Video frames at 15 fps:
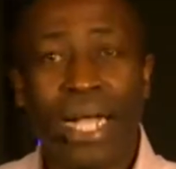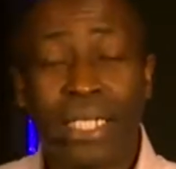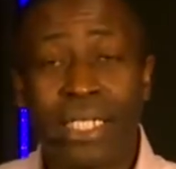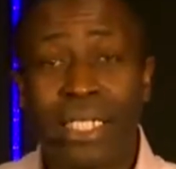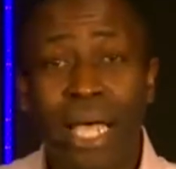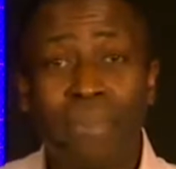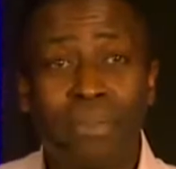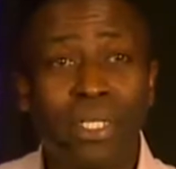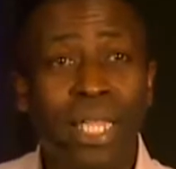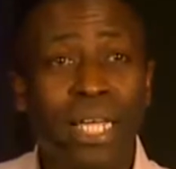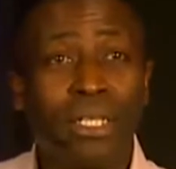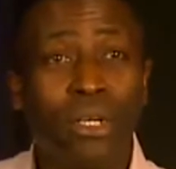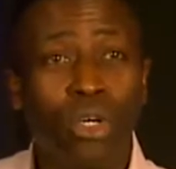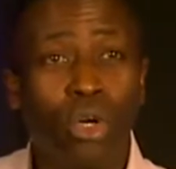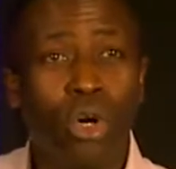Accept
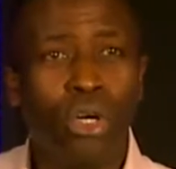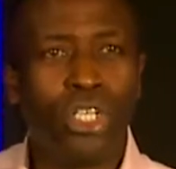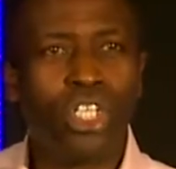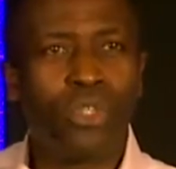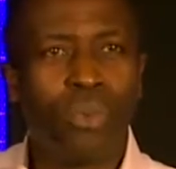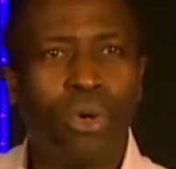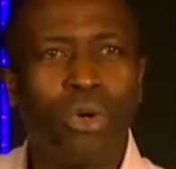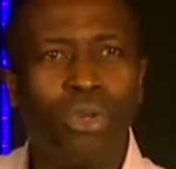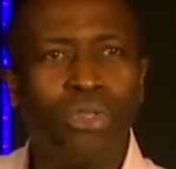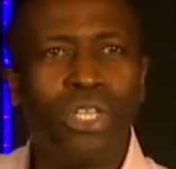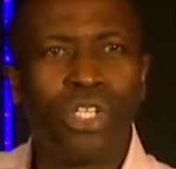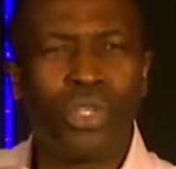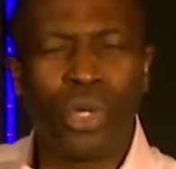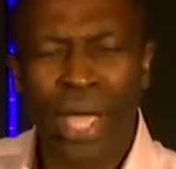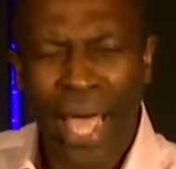that the Lord has spoken
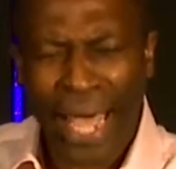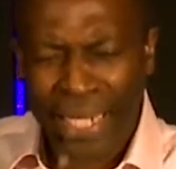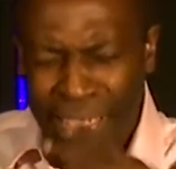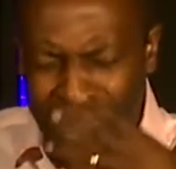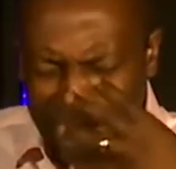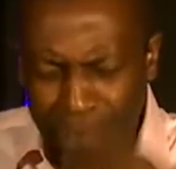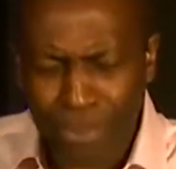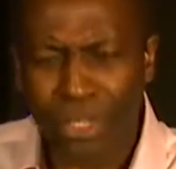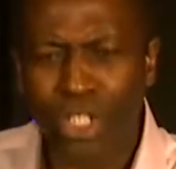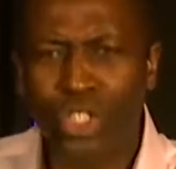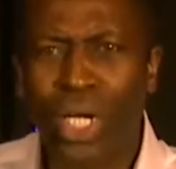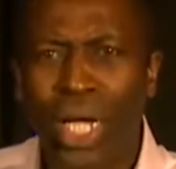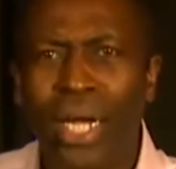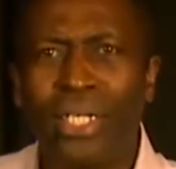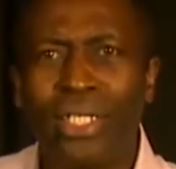this to you. Accept the
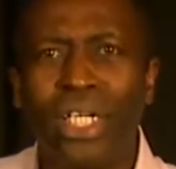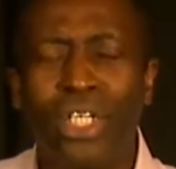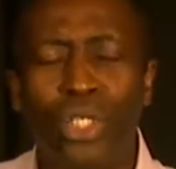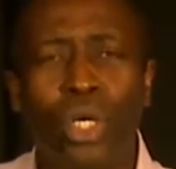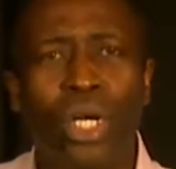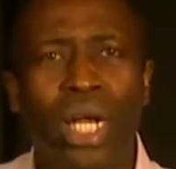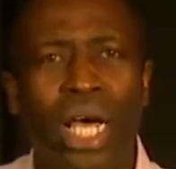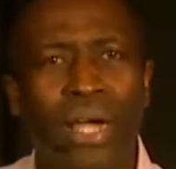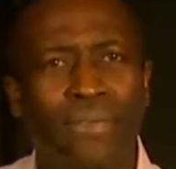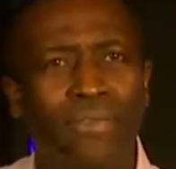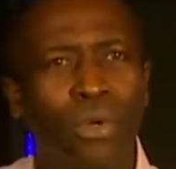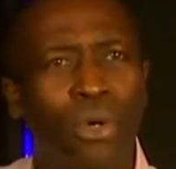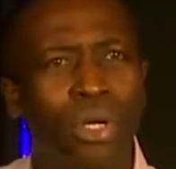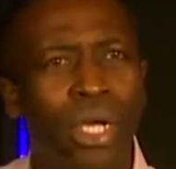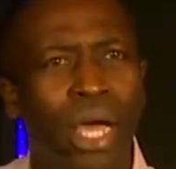challenge in your
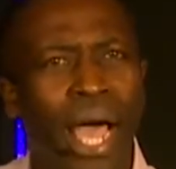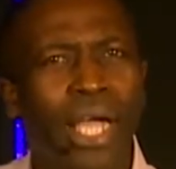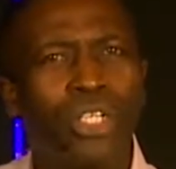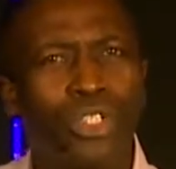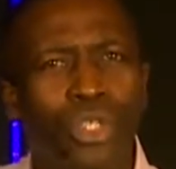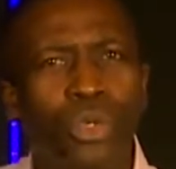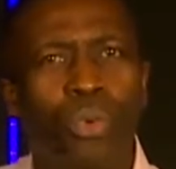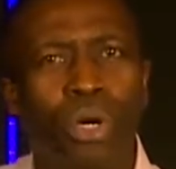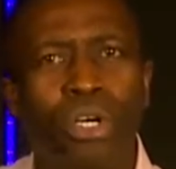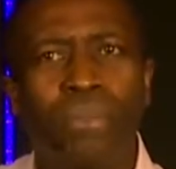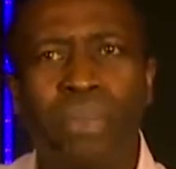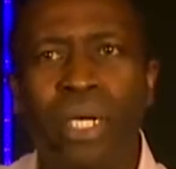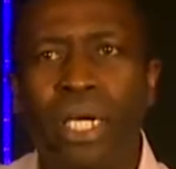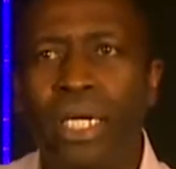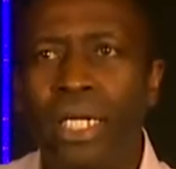life. Lord, I do want
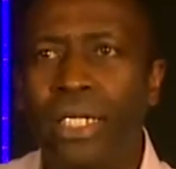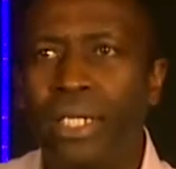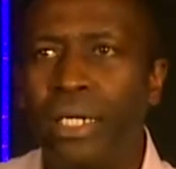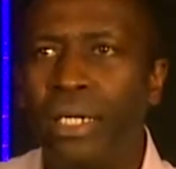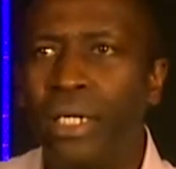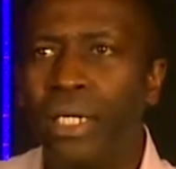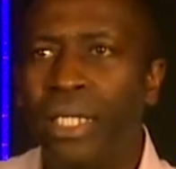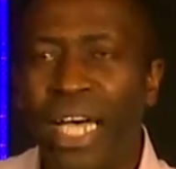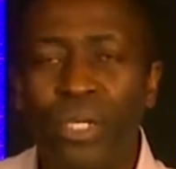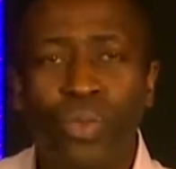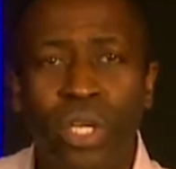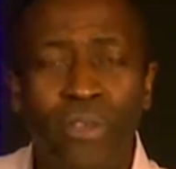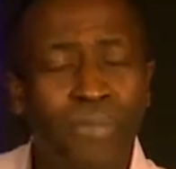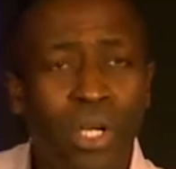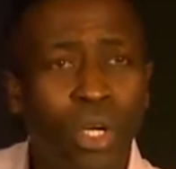to be a leader.
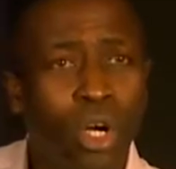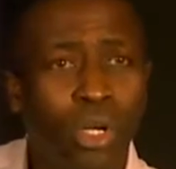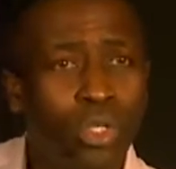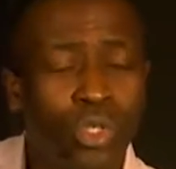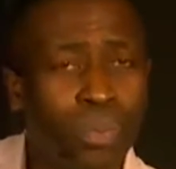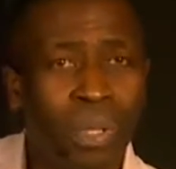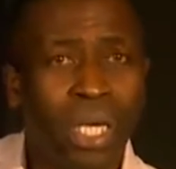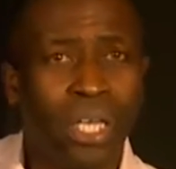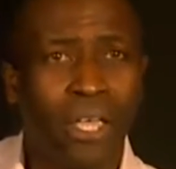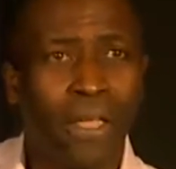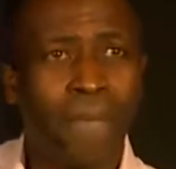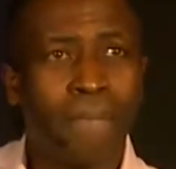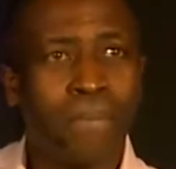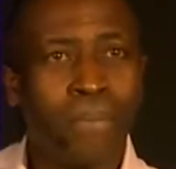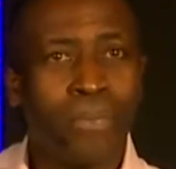That's what you've been called to be.
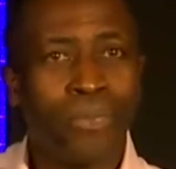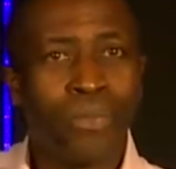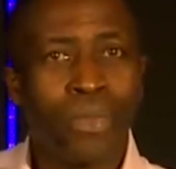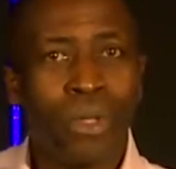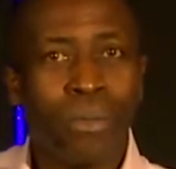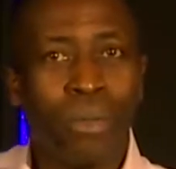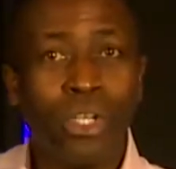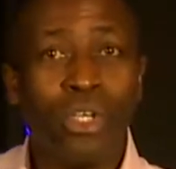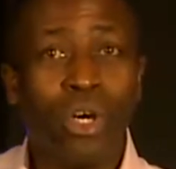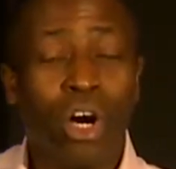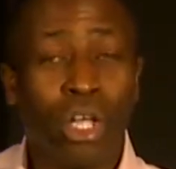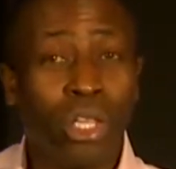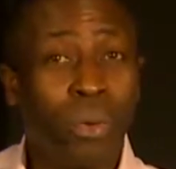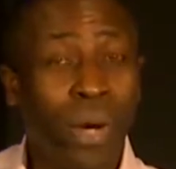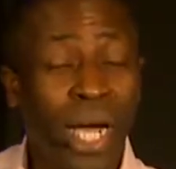But
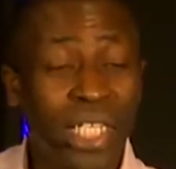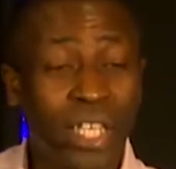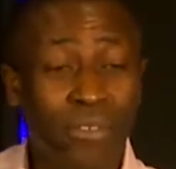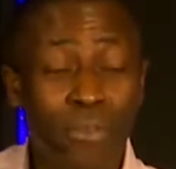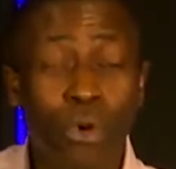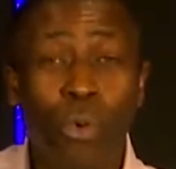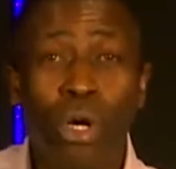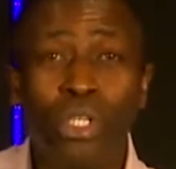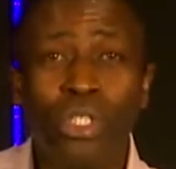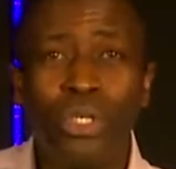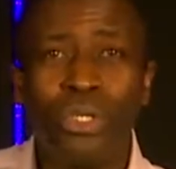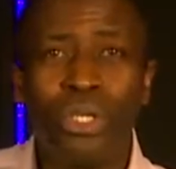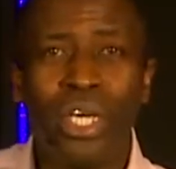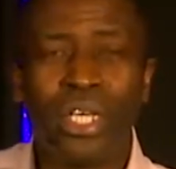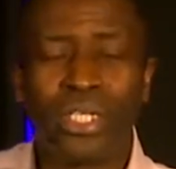otherwise, if you won't
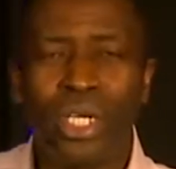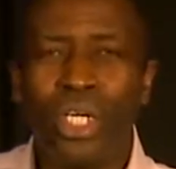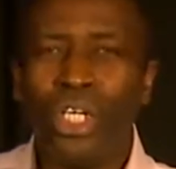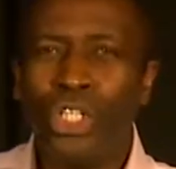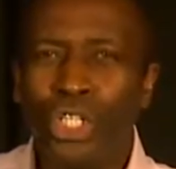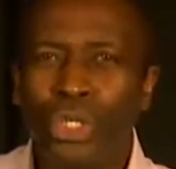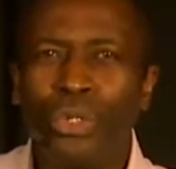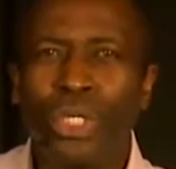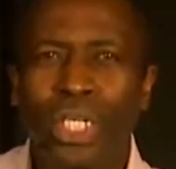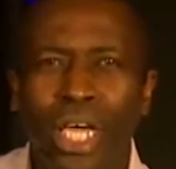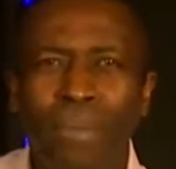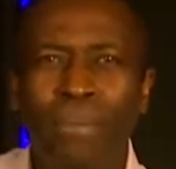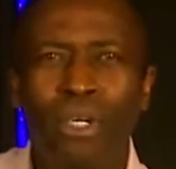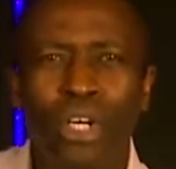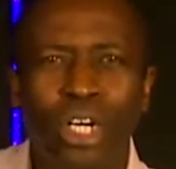do this, you'll
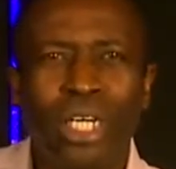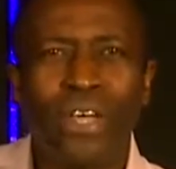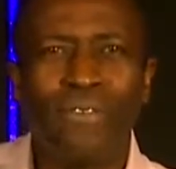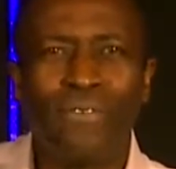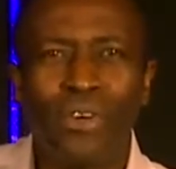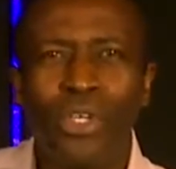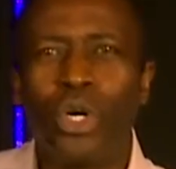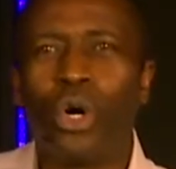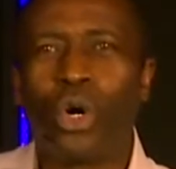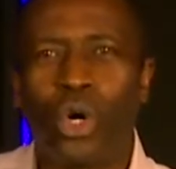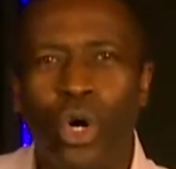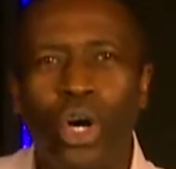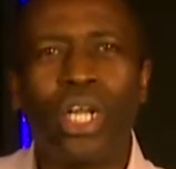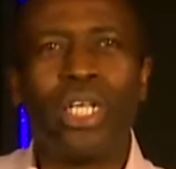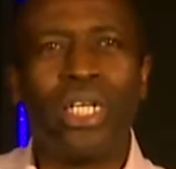keep looking for your
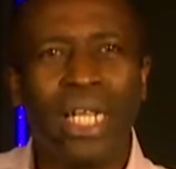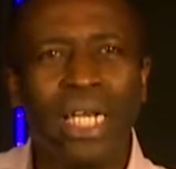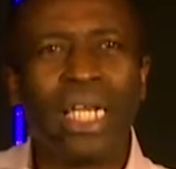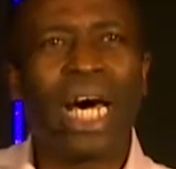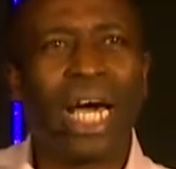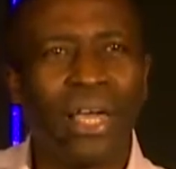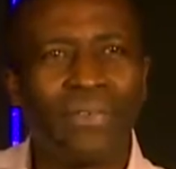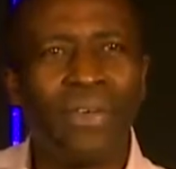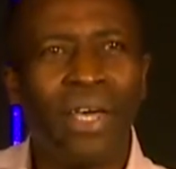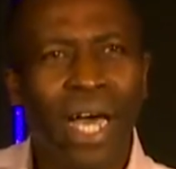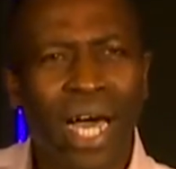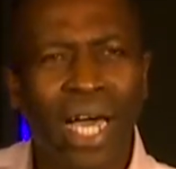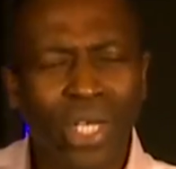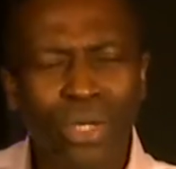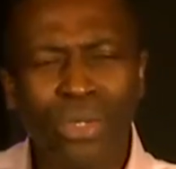calling in life.
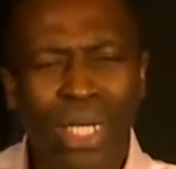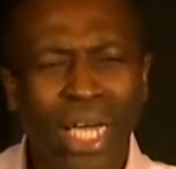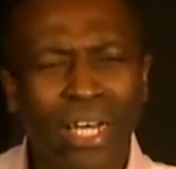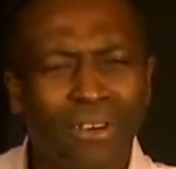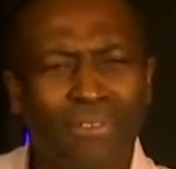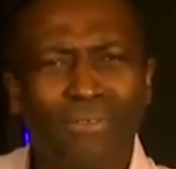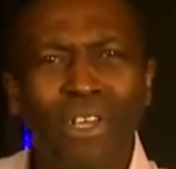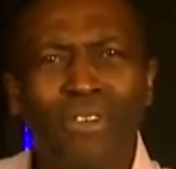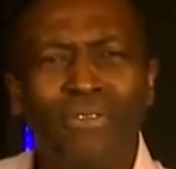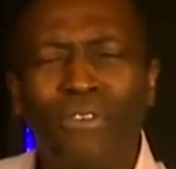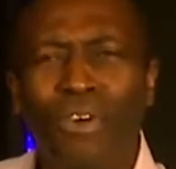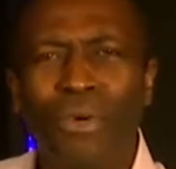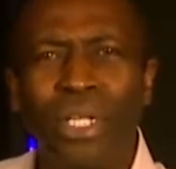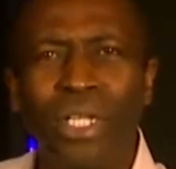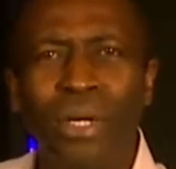You get a feel
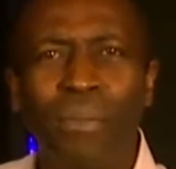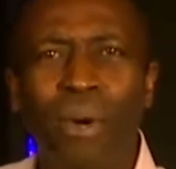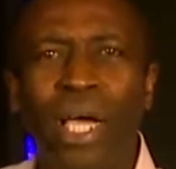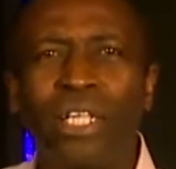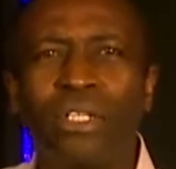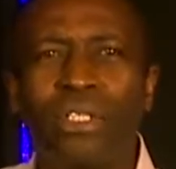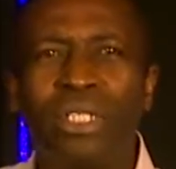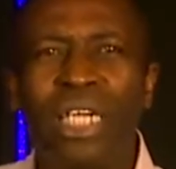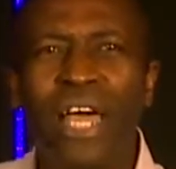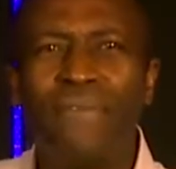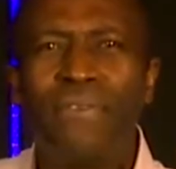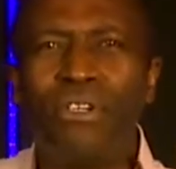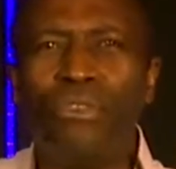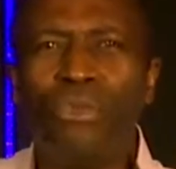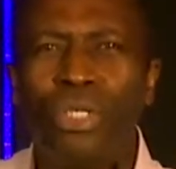for it, but it will
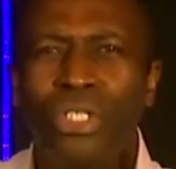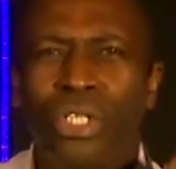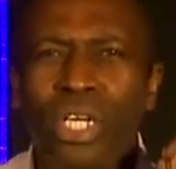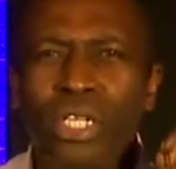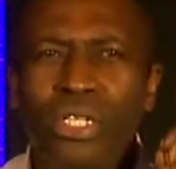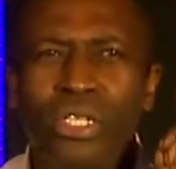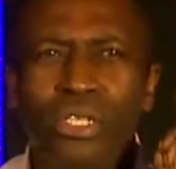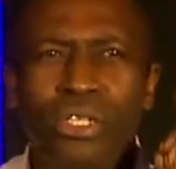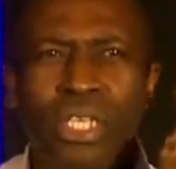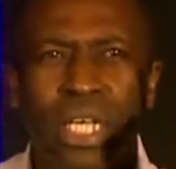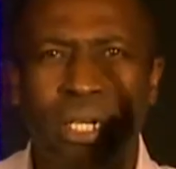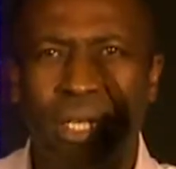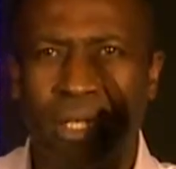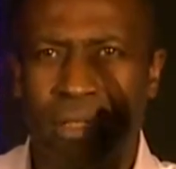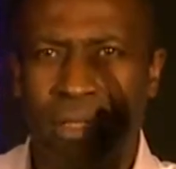never reach its
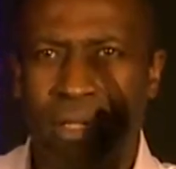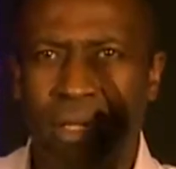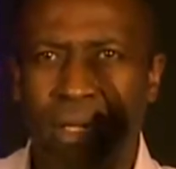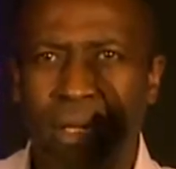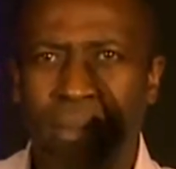zenith.